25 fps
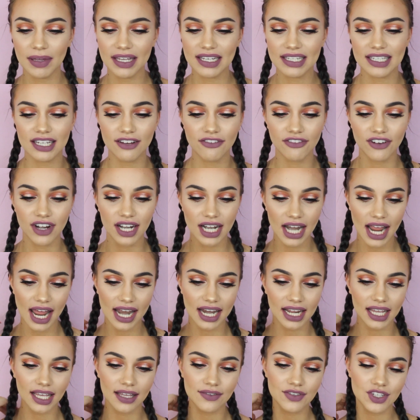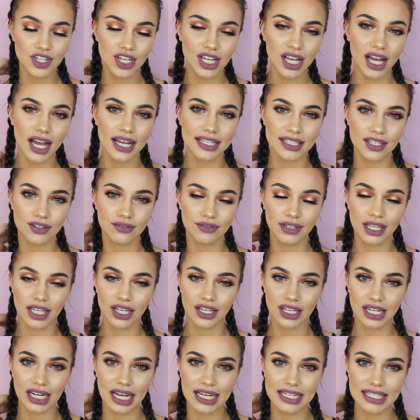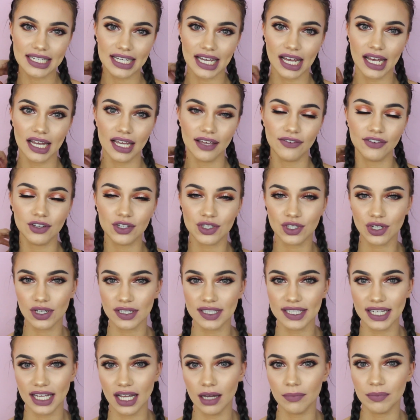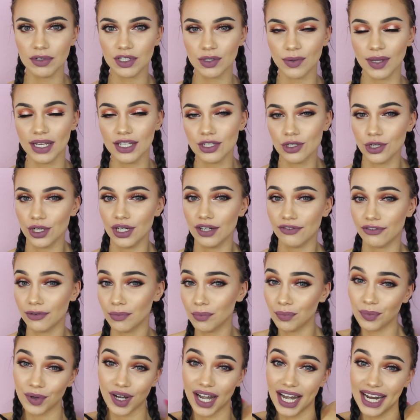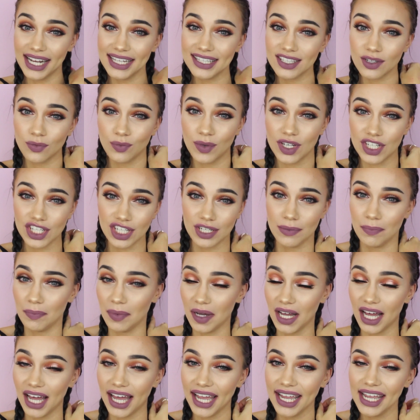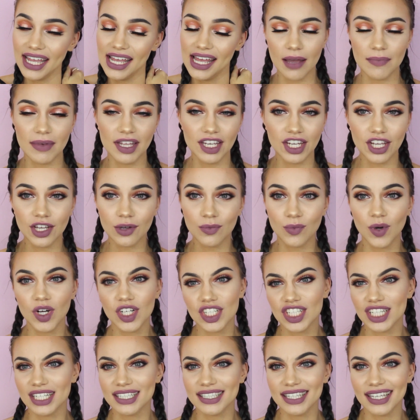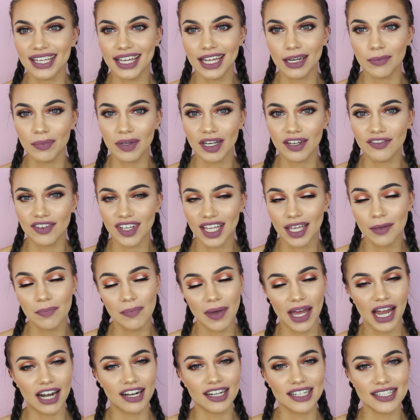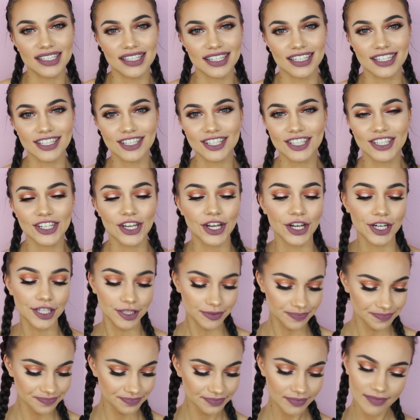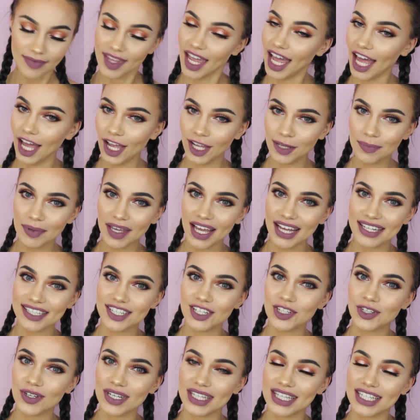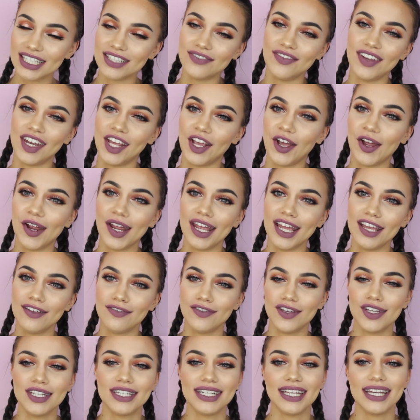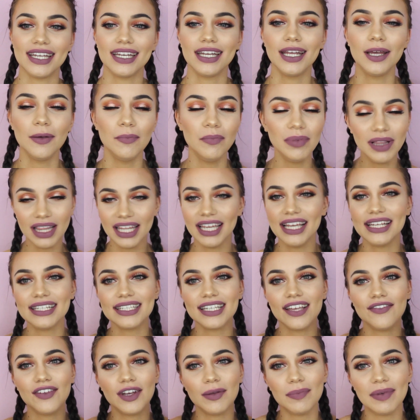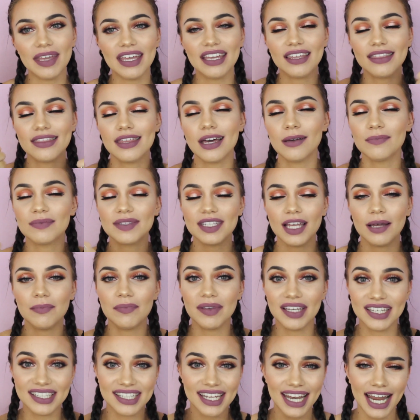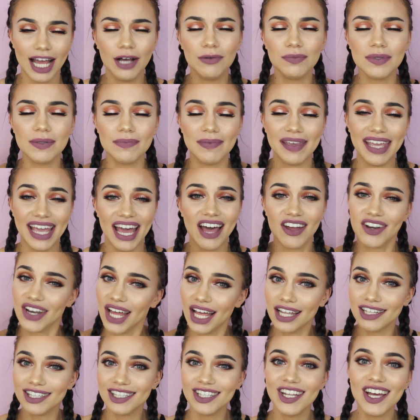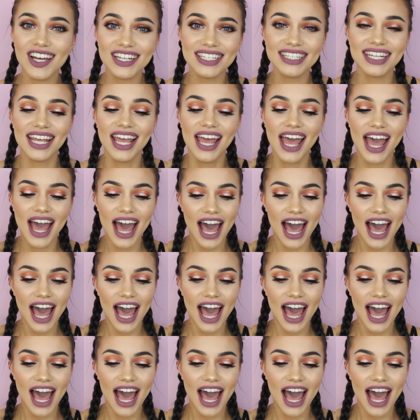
a bit different, and it gives you guys a really good idea if you're tossing up between 2 different brands on which to buy. I mean, you can watch this and get a bit of a comparison. So I hope you guys enjoyed this video. If you did, please give it a big thumbs up because it helps me out a lot.